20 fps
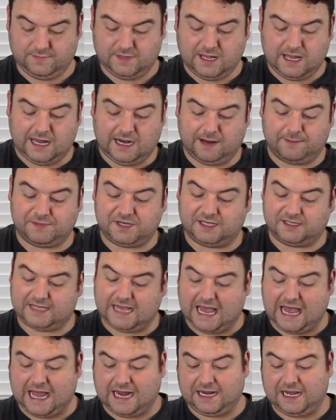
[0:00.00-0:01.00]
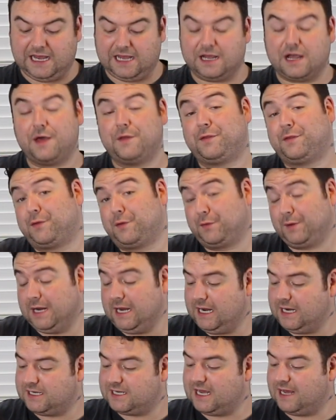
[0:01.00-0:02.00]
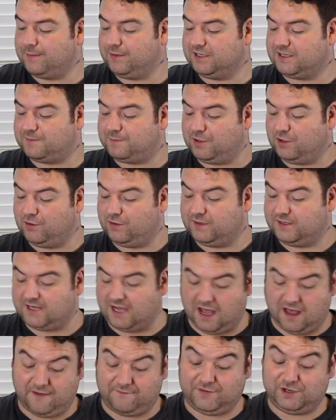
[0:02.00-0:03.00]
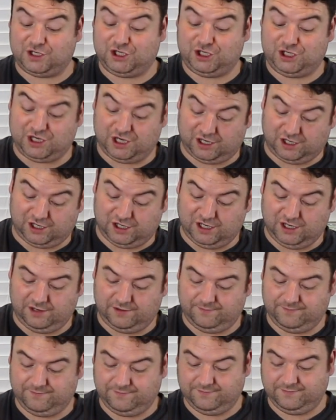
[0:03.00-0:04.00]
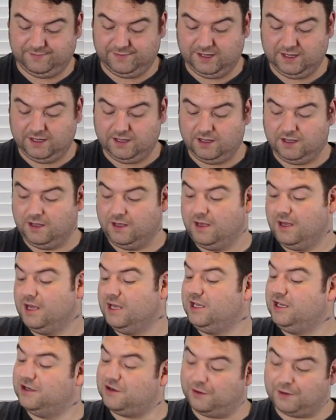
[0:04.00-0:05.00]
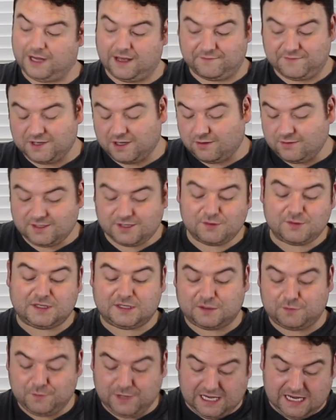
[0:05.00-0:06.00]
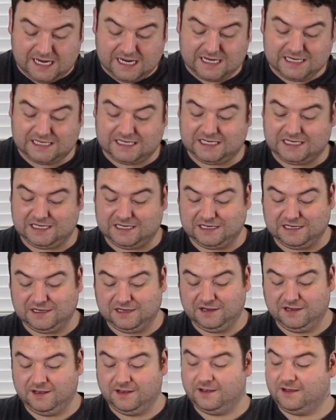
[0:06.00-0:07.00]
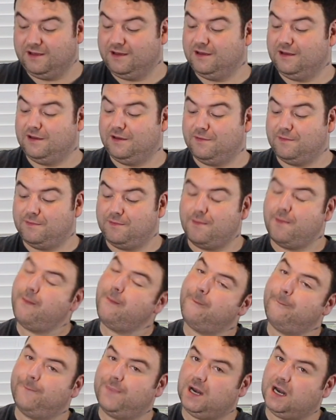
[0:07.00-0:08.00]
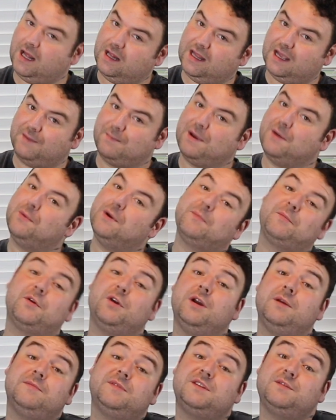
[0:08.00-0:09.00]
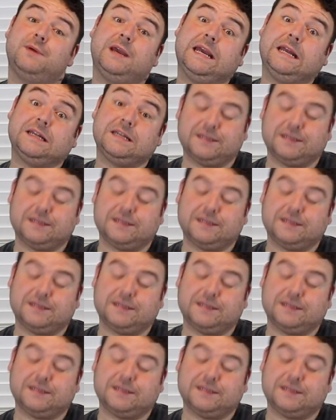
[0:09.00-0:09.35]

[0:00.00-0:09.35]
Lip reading: And I'm just adding 3 tablespoons of sugar. You don't have to go so sweet, but I like my whipped cream sweet.